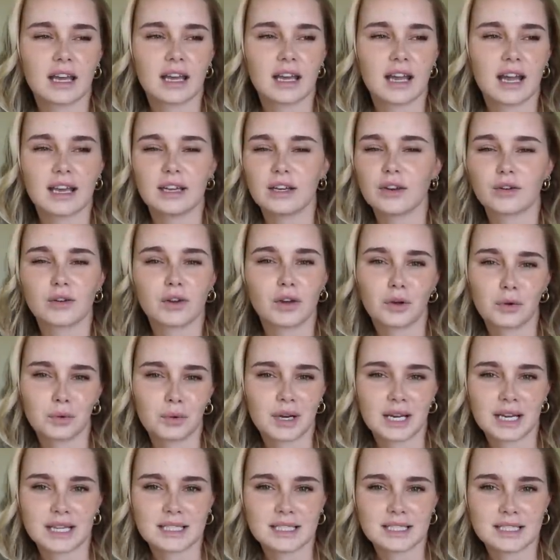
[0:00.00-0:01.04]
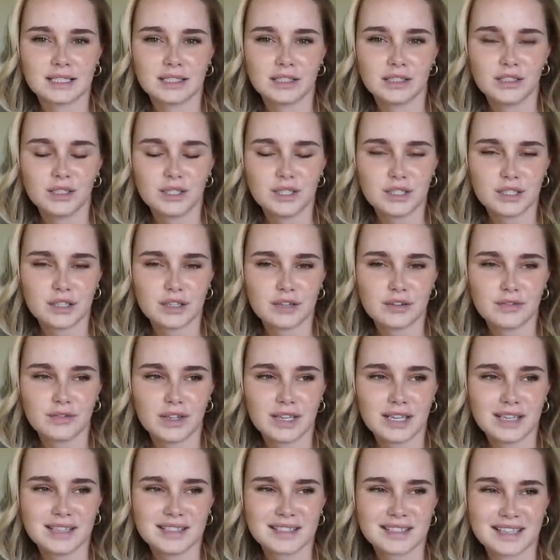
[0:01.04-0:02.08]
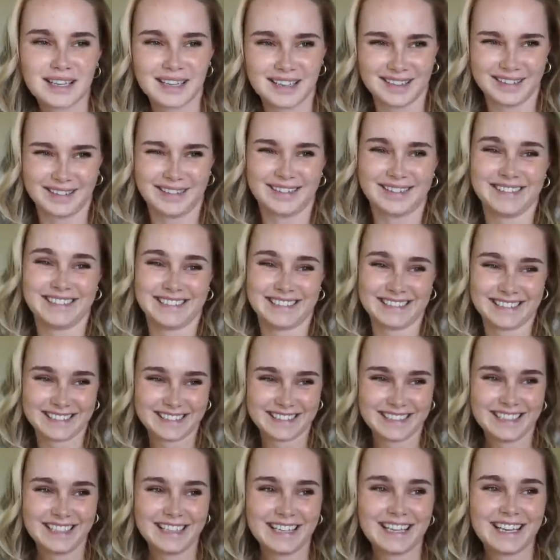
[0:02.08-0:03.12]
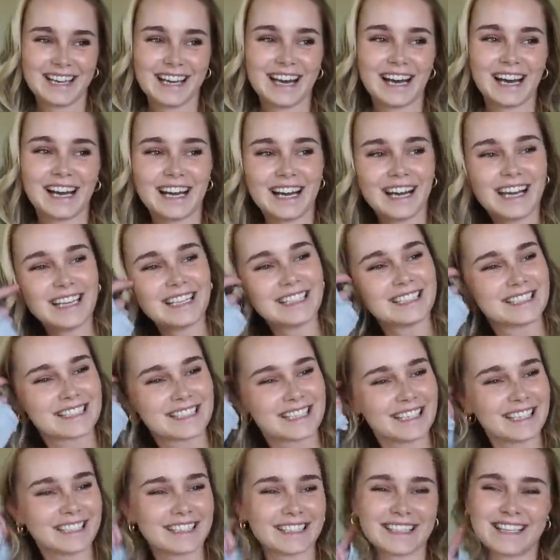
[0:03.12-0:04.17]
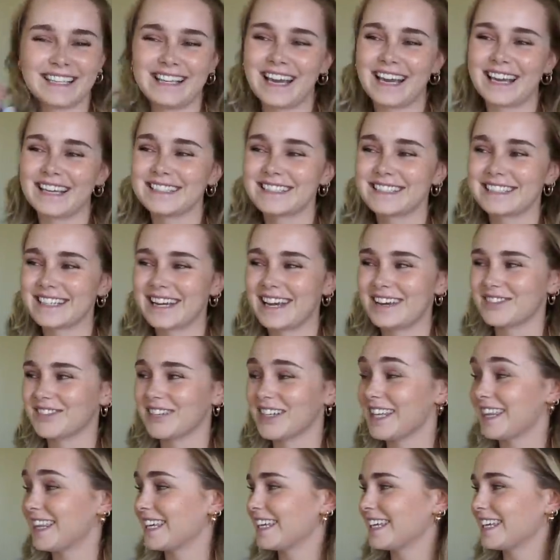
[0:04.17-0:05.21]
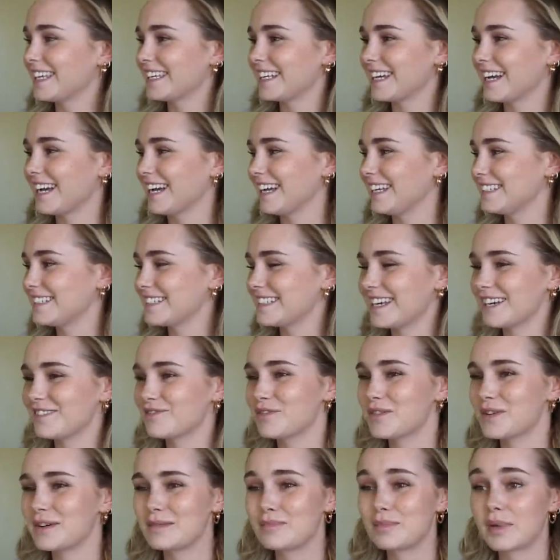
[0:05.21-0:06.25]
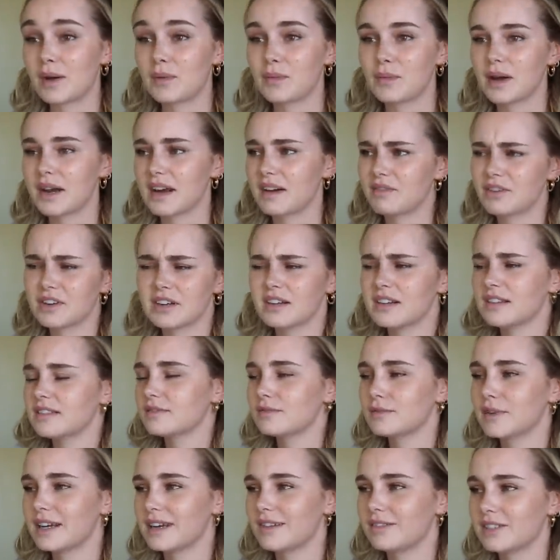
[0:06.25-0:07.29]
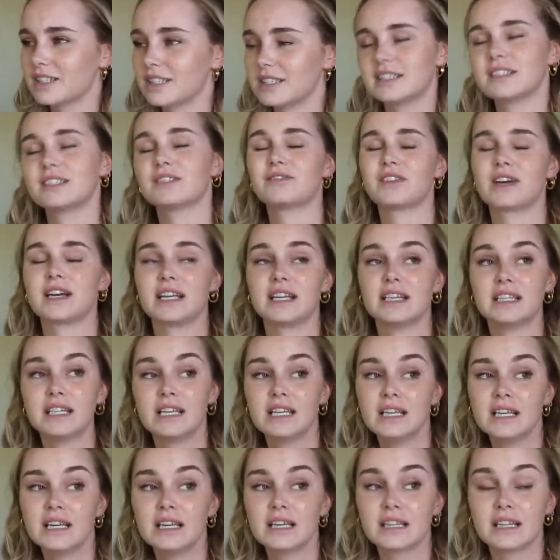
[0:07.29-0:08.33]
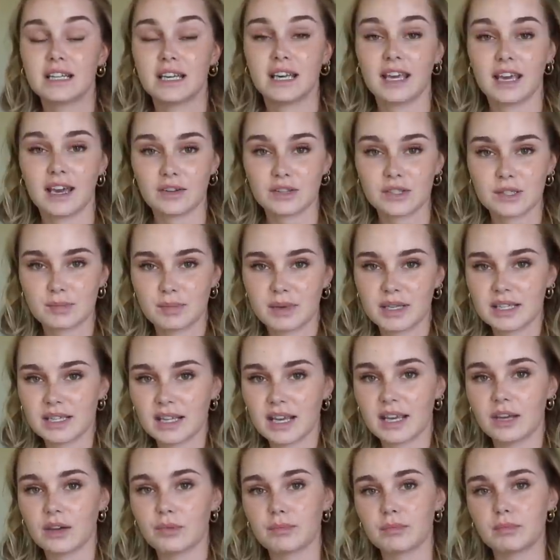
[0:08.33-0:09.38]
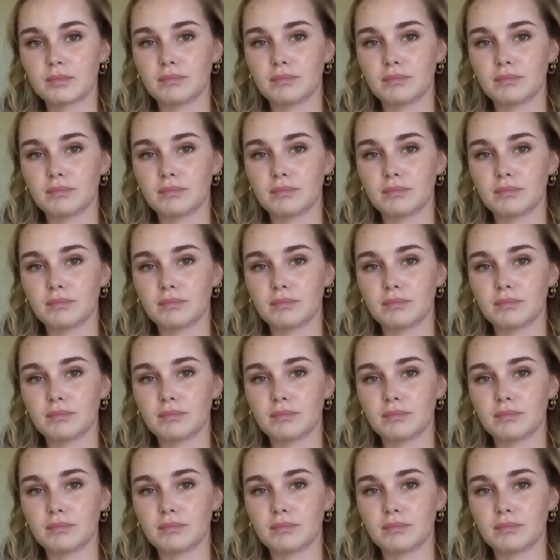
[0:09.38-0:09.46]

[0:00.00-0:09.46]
I don't know what I did to deserve this. It's against everything I stand for, but whatever, whatever, it's fine. The account's been like